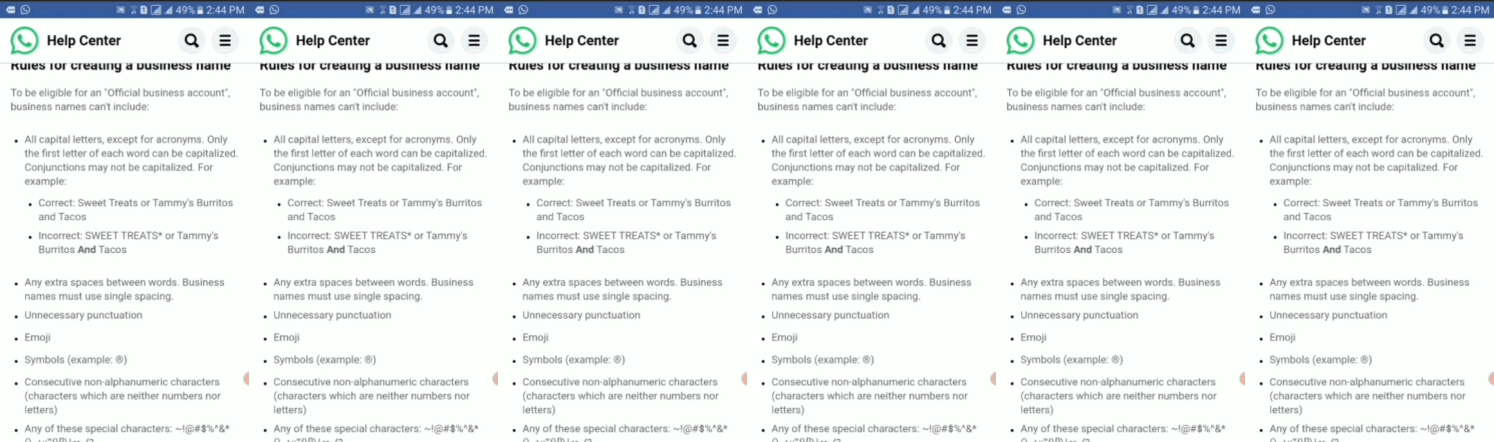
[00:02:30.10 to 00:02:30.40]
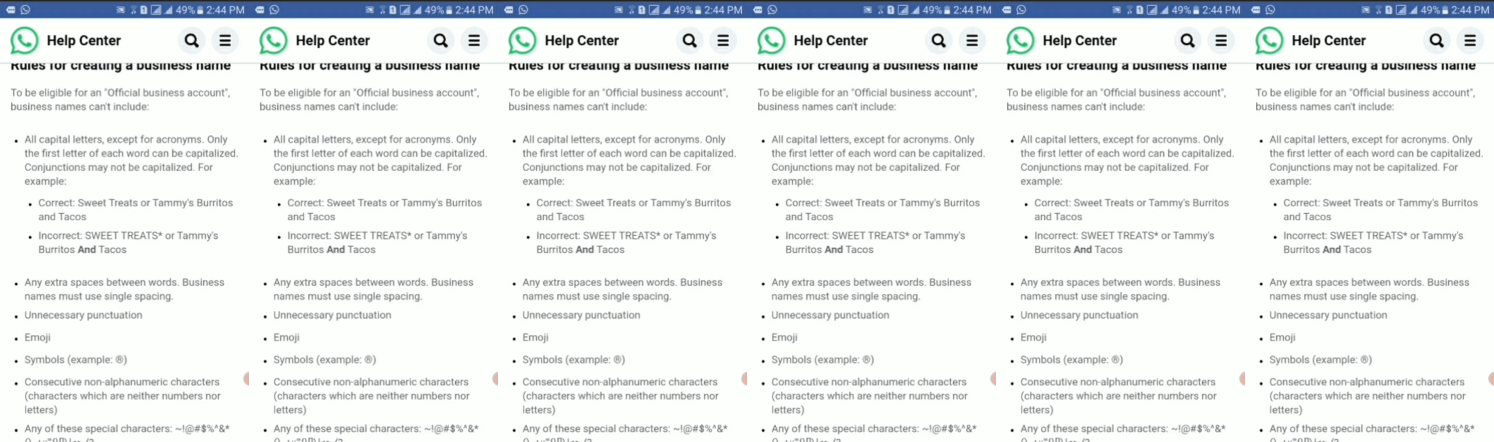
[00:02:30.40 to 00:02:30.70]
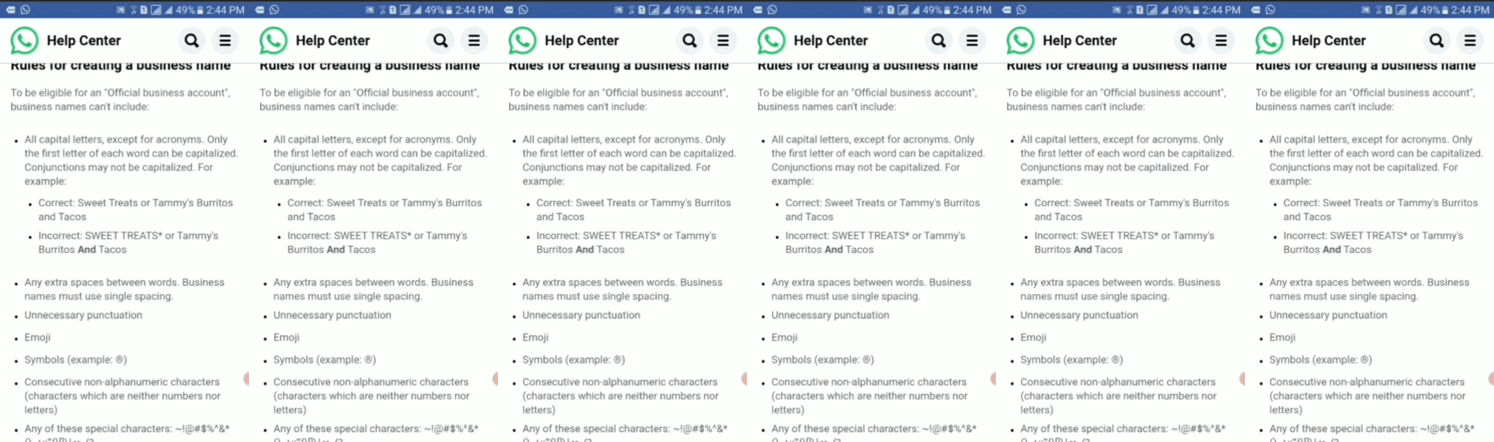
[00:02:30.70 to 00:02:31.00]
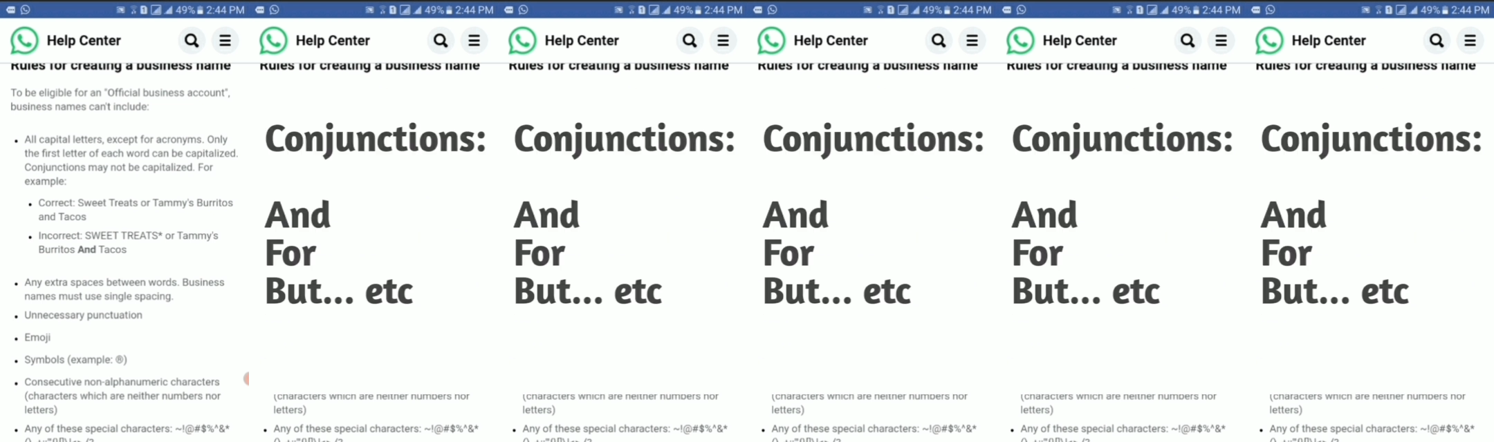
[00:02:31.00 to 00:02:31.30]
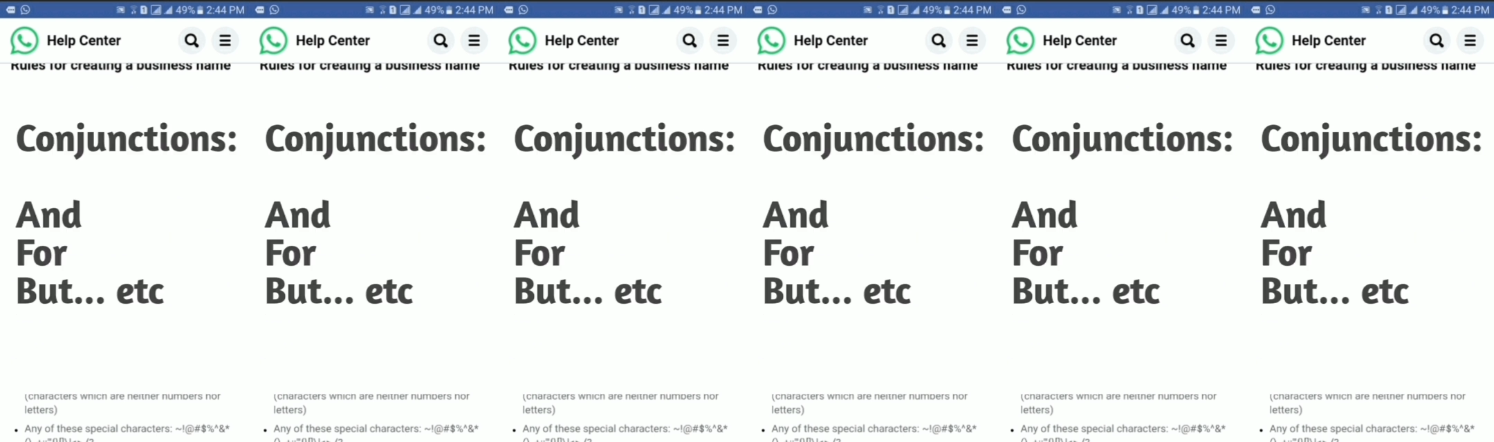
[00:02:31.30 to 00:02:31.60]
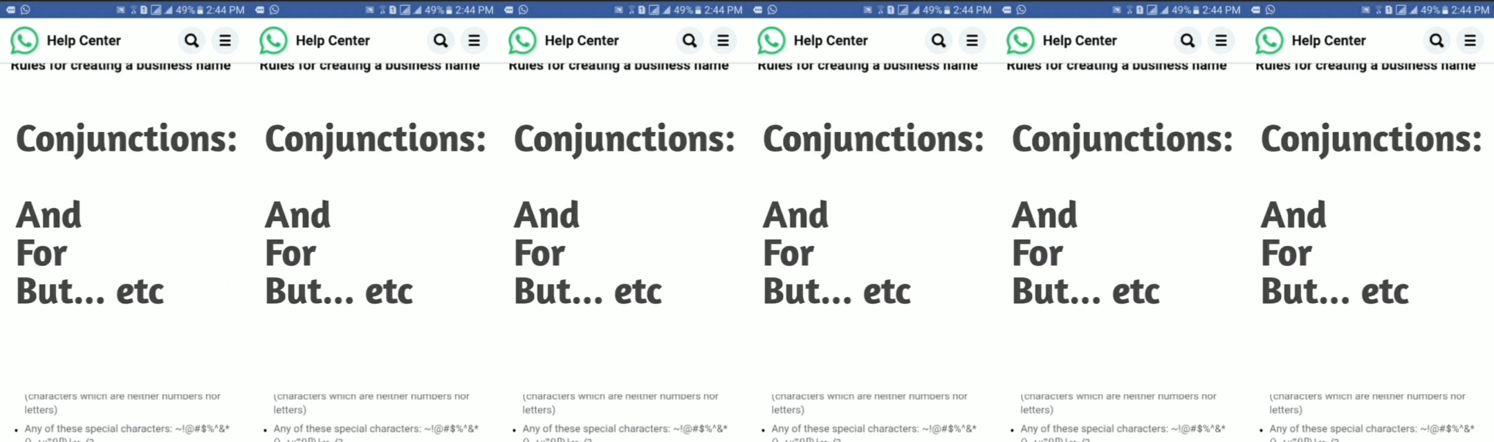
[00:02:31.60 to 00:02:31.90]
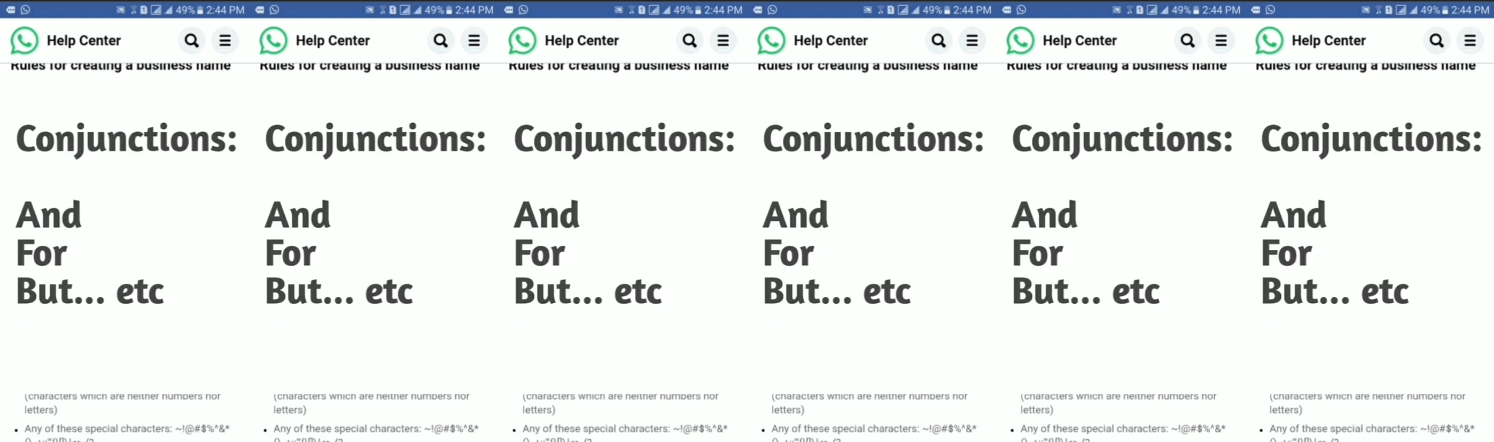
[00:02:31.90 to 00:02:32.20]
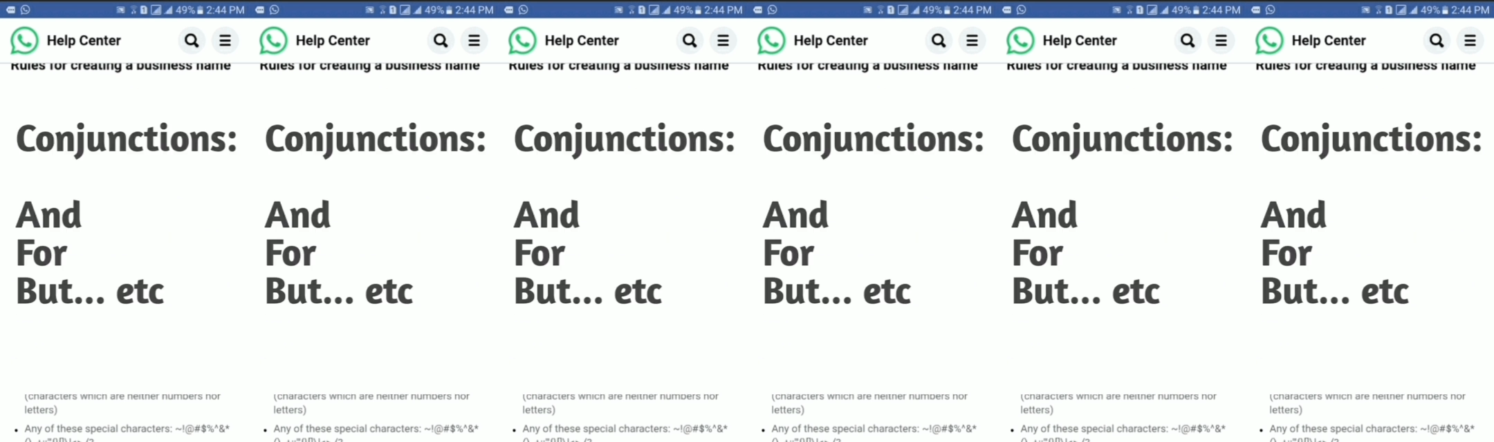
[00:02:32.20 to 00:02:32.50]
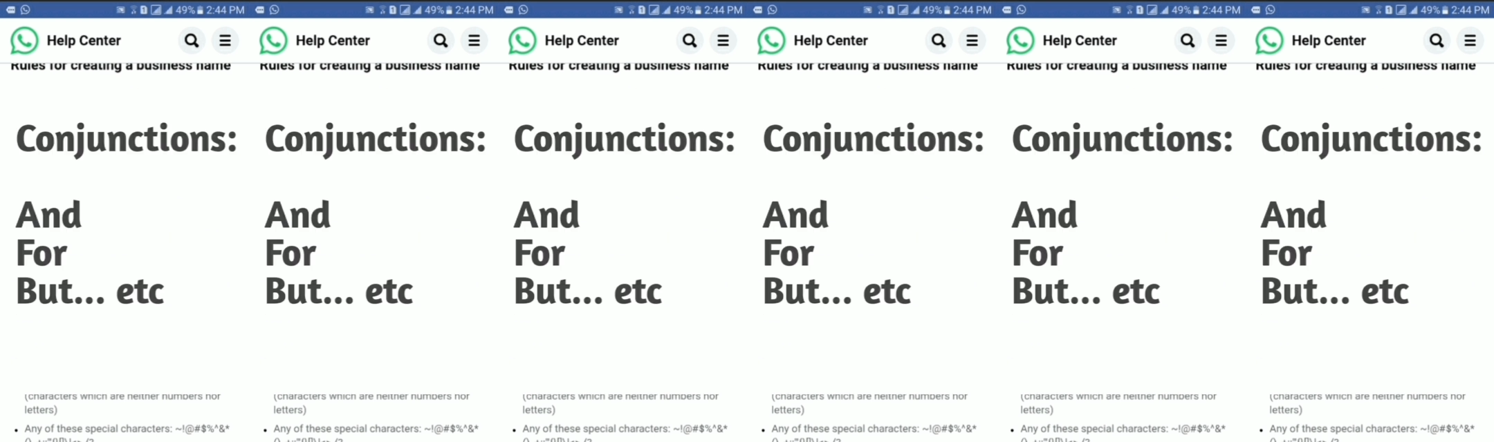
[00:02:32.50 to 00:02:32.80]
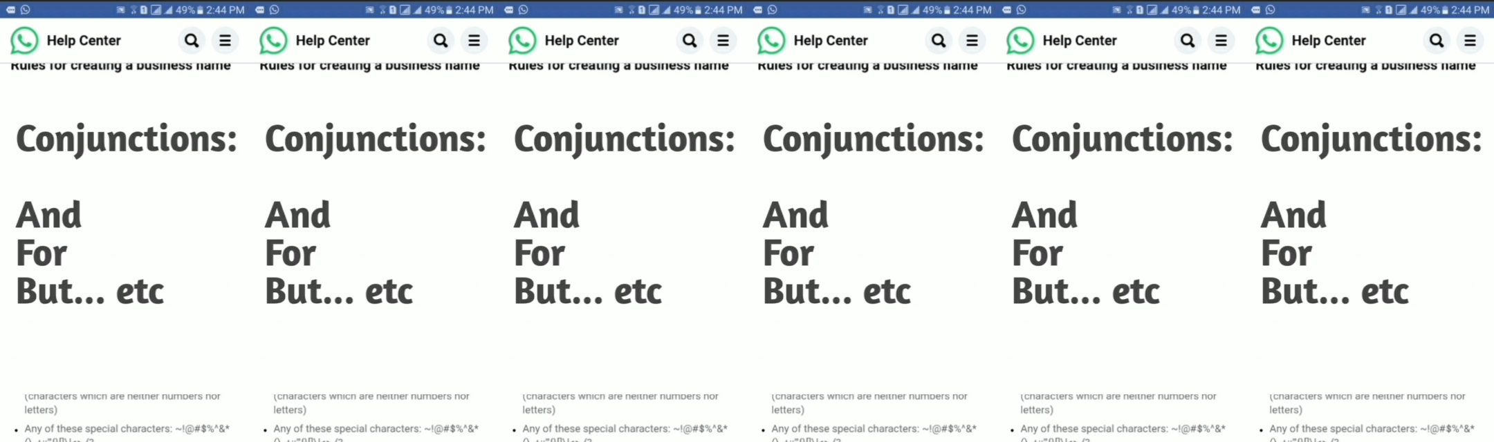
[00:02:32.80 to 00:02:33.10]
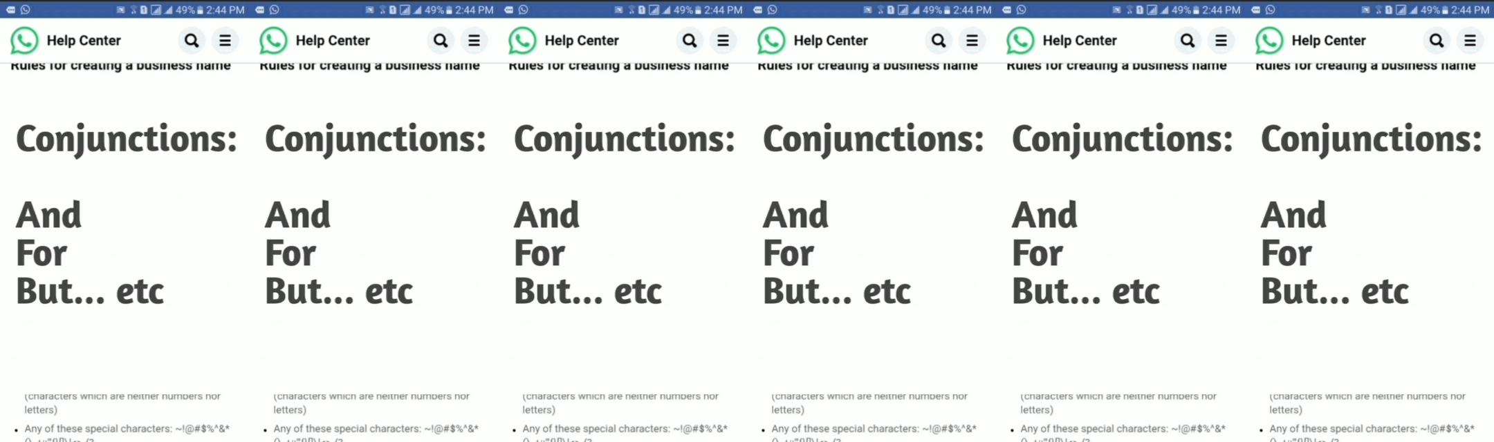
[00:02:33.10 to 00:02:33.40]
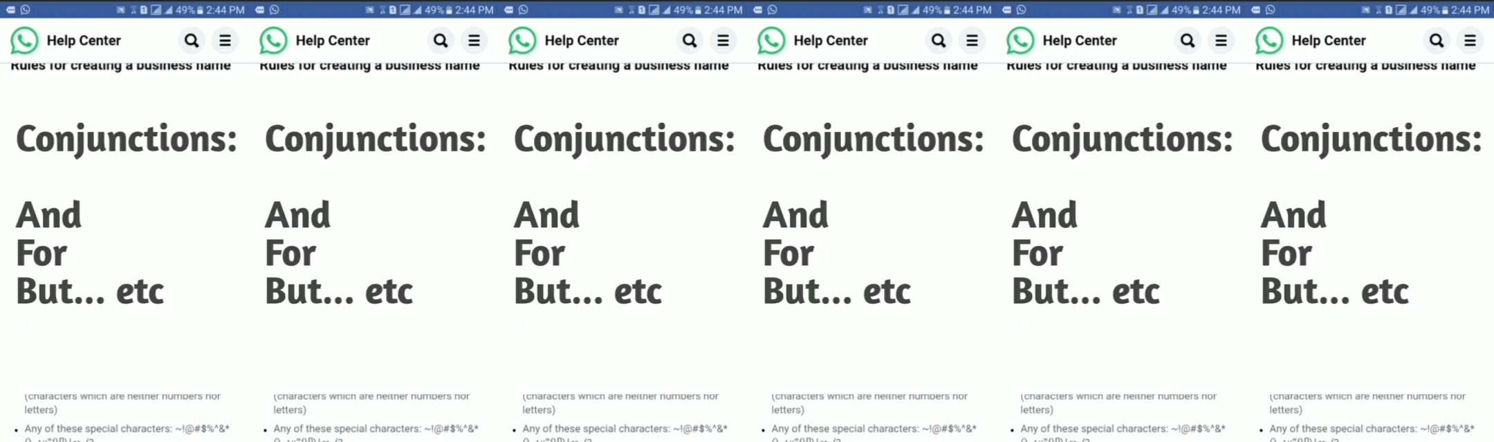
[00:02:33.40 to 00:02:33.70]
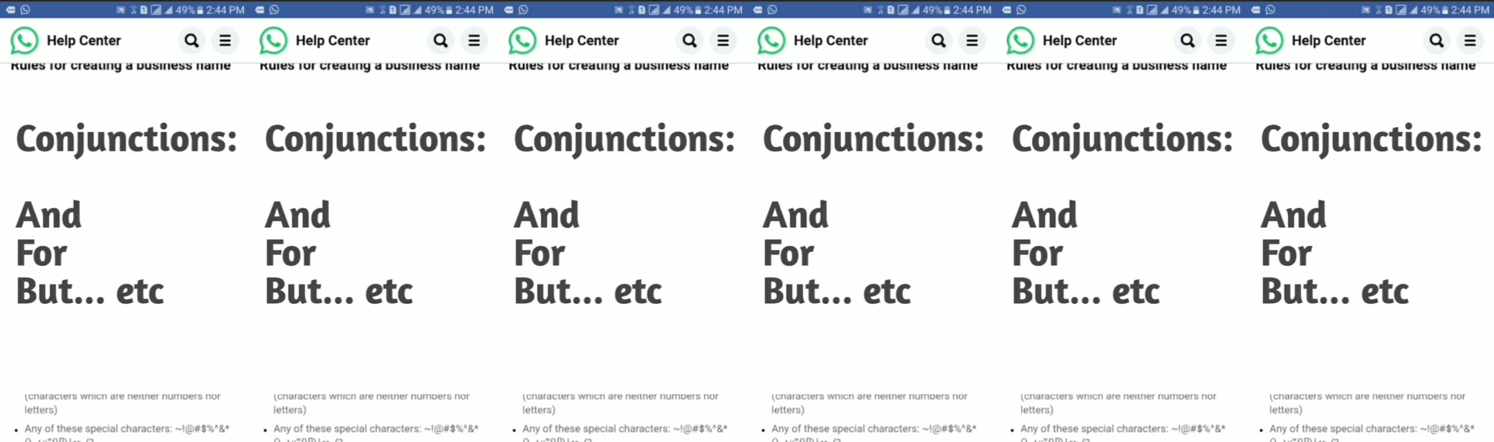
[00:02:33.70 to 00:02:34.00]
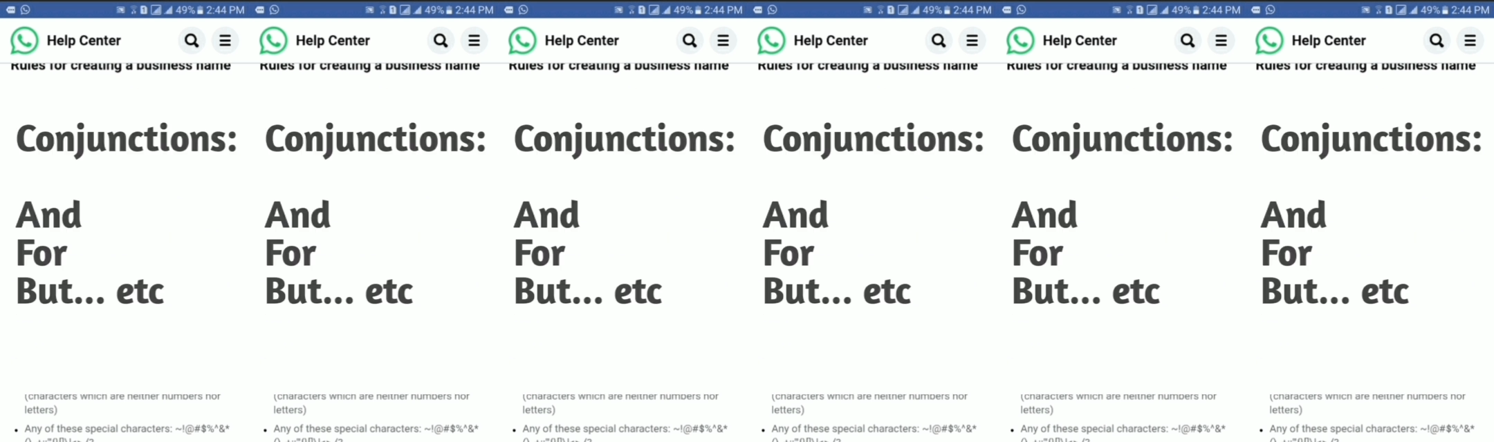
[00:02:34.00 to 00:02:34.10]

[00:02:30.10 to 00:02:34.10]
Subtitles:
Nobody's mouth can be seen.